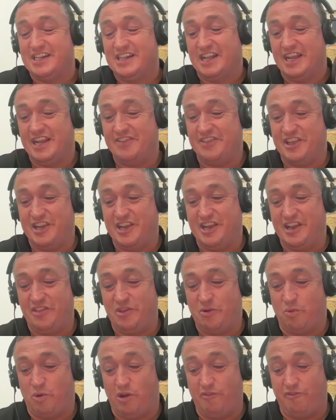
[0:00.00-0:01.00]
and
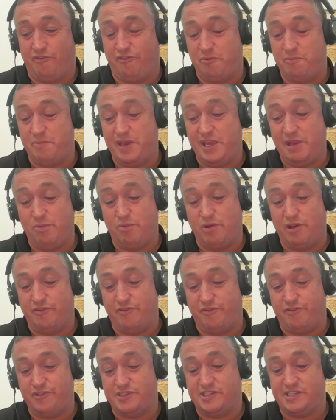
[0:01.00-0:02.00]
the one for me
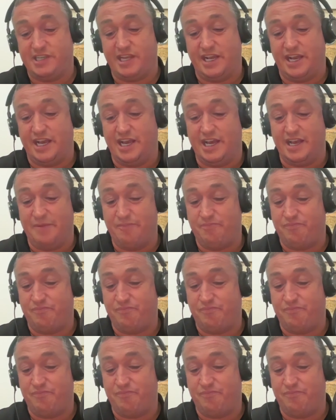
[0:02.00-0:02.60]
with Sinner,